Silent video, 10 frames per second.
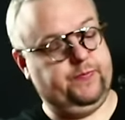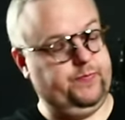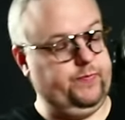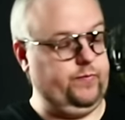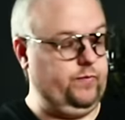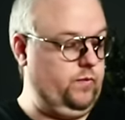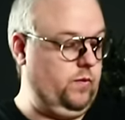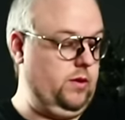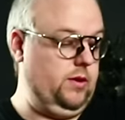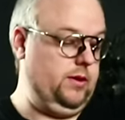
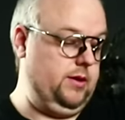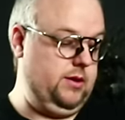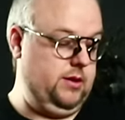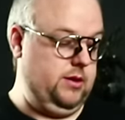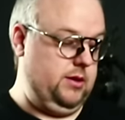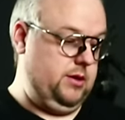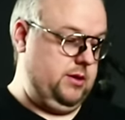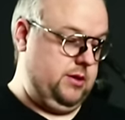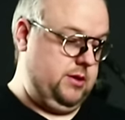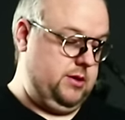
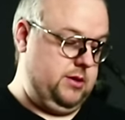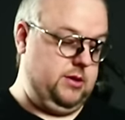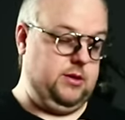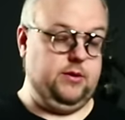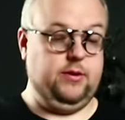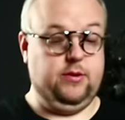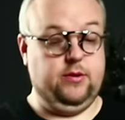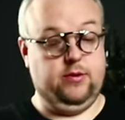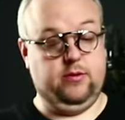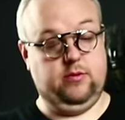
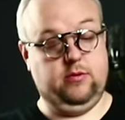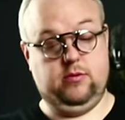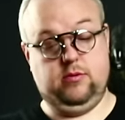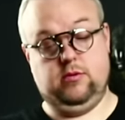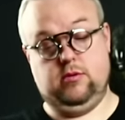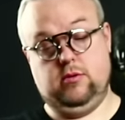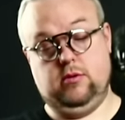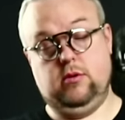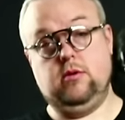(silence)